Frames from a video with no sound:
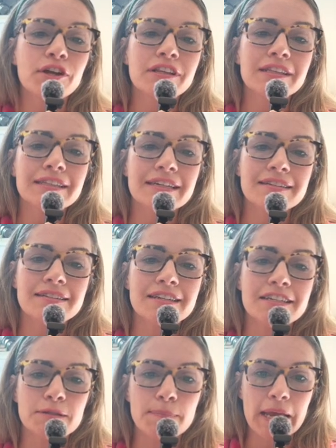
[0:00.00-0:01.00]
on the list
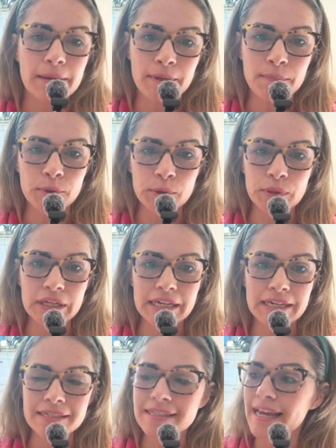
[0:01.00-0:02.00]
is baby
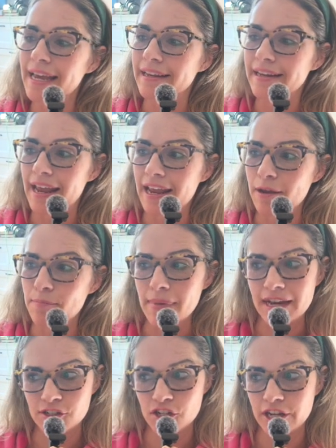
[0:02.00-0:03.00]
booties and a
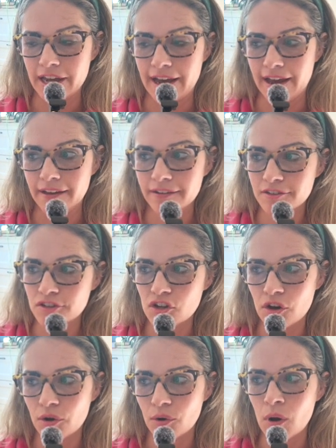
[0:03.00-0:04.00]
matching hat.
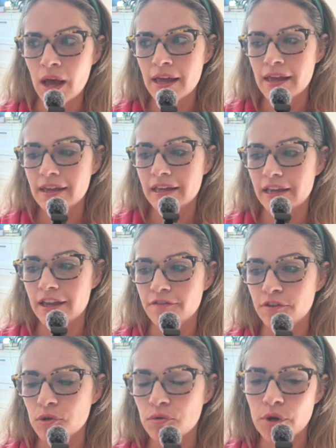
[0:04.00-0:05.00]
So
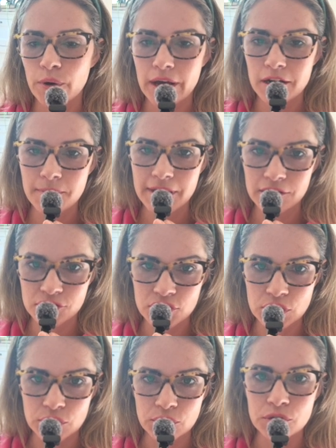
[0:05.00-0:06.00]
if you know how to make a
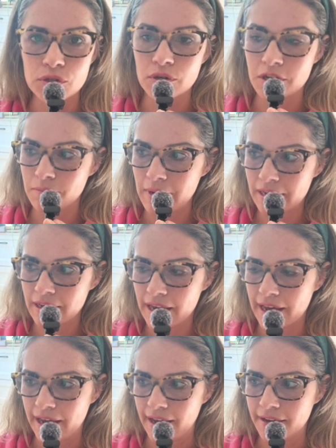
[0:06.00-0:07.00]
circle, you can make a
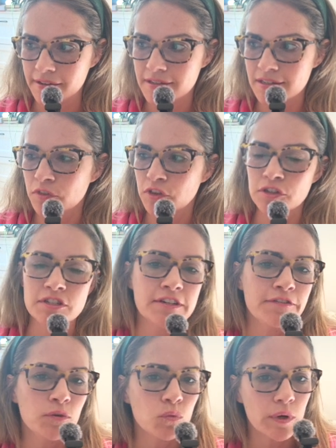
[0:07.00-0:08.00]
hat. There's
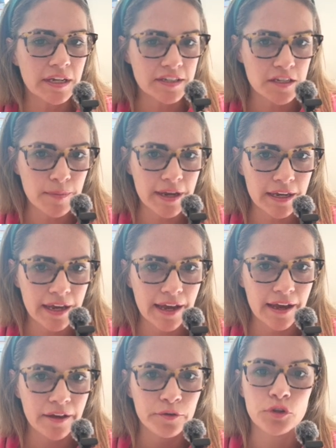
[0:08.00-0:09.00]
different ways to make a
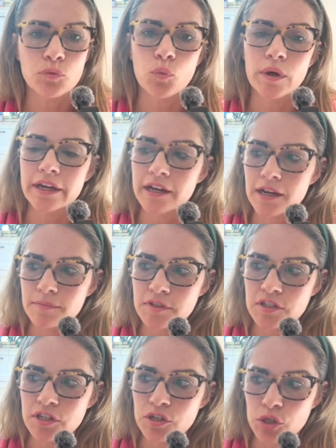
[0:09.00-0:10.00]
hat. When it comes
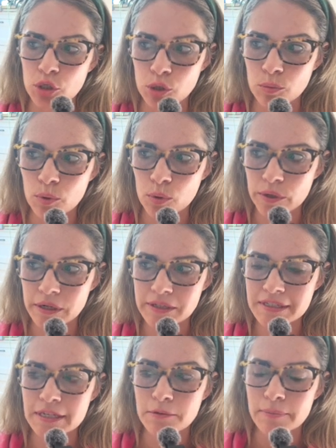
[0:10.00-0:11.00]
to
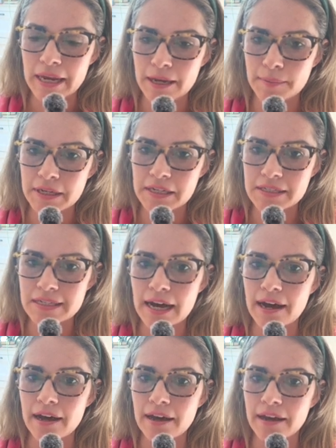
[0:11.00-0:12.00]
newborns and babies,
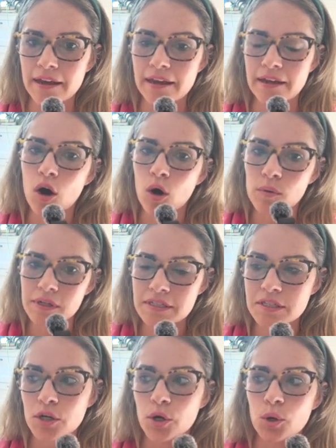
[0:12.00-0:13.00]
I
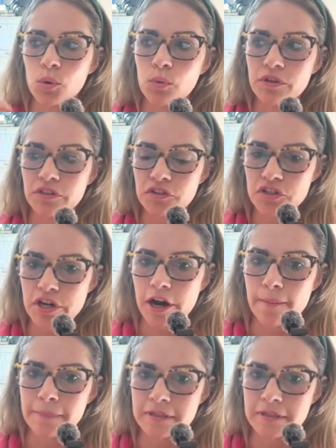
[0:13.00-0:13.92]
always go with the top